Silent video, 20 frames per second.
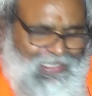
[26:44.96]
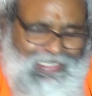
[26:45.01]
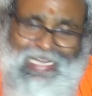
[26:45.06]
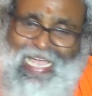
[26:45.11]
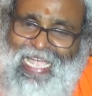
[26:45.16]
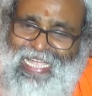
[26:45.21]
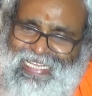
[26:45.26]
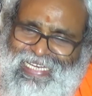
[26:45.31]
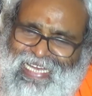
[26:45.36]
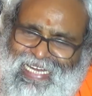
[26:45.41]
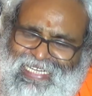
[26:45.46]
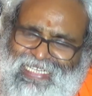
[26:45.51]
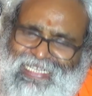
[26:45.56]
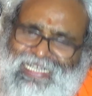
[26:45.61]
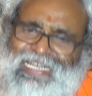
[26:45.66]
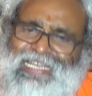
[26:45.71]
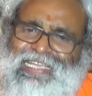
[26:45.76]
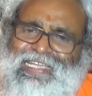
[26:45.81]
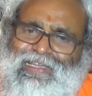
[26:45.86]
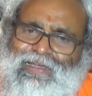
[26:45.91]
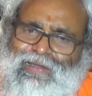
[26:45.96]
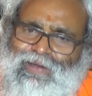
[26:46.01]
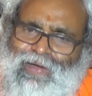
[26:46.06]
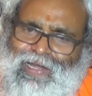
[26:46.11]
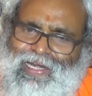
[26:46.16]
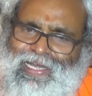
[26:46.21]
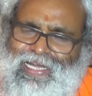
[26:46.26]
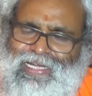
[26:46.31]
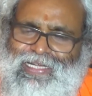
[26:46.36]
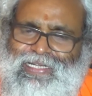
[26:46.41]
directly
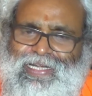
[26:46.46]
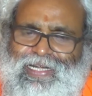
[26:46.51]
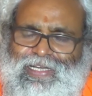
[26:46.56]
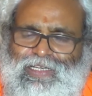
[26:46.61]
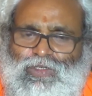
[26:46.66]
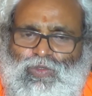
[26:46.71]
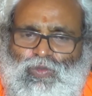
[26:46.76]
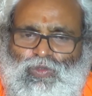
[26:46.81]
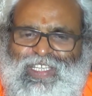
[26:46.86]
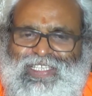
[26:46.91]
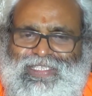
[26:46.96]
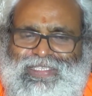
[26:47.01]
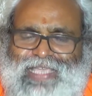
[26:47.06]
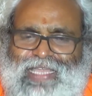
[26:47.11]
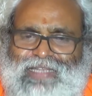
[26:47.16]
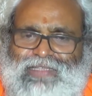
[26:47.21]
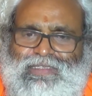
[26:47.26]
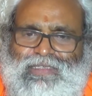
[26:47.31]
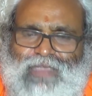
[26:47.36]
connected to the sense